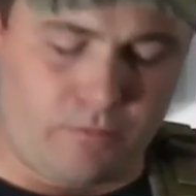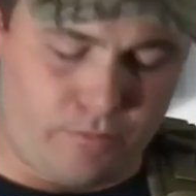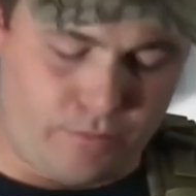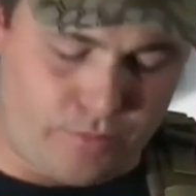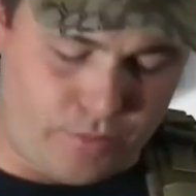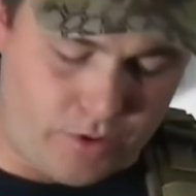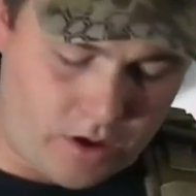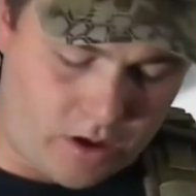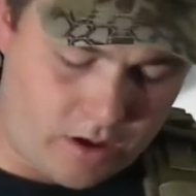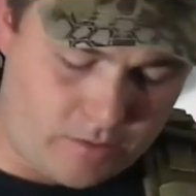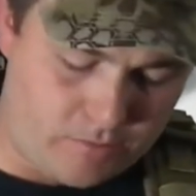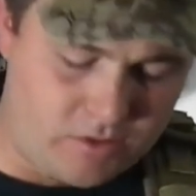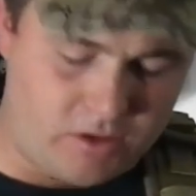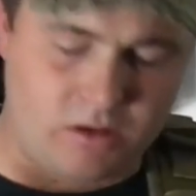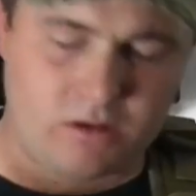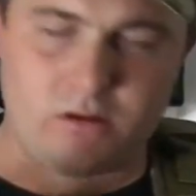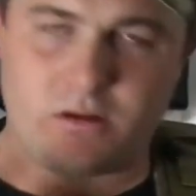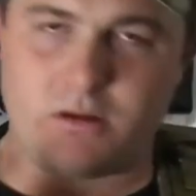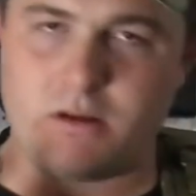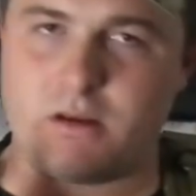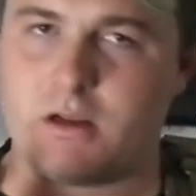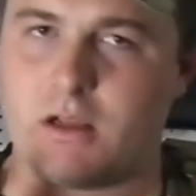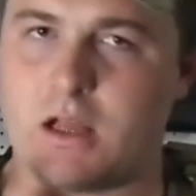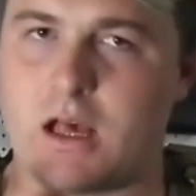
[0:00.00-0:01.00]
But I mean, you
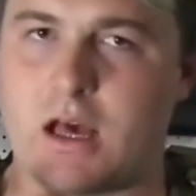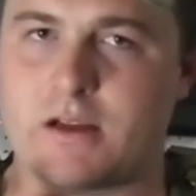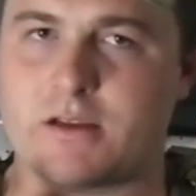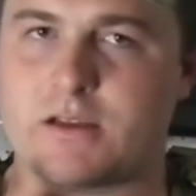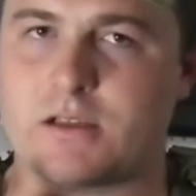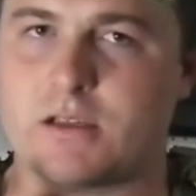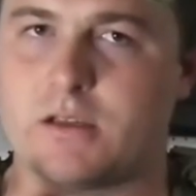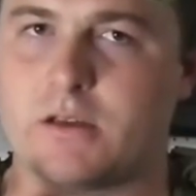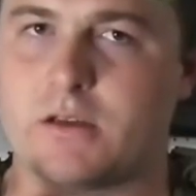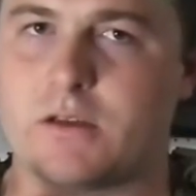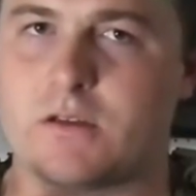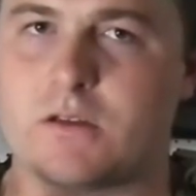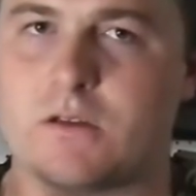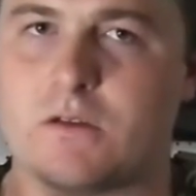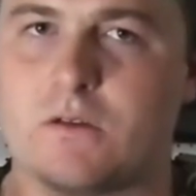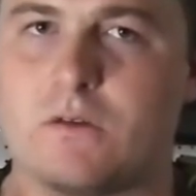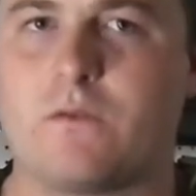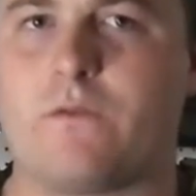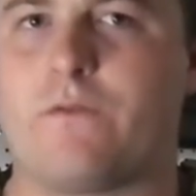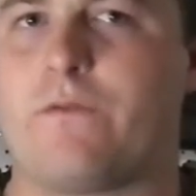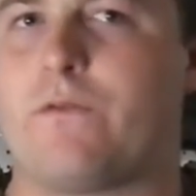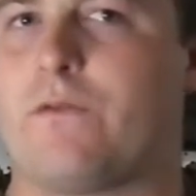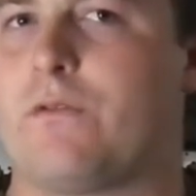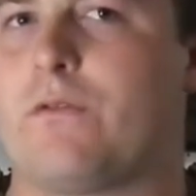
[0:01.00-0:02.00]
can get a lot of slings
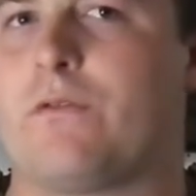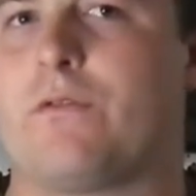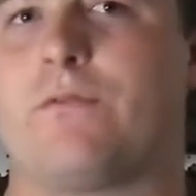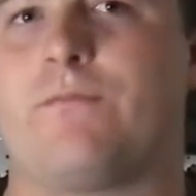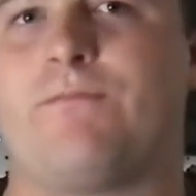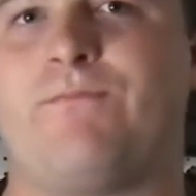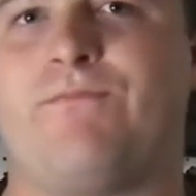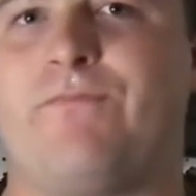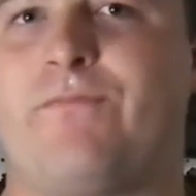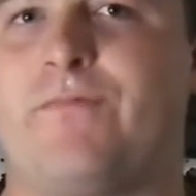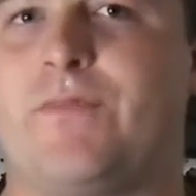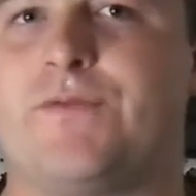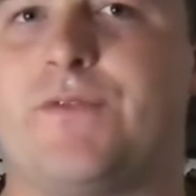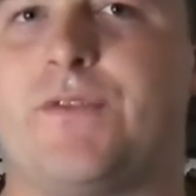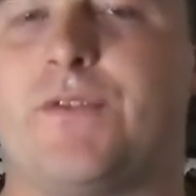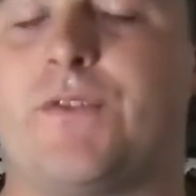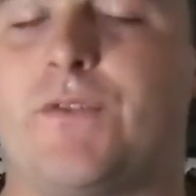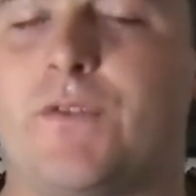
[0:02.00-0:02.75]
too for 50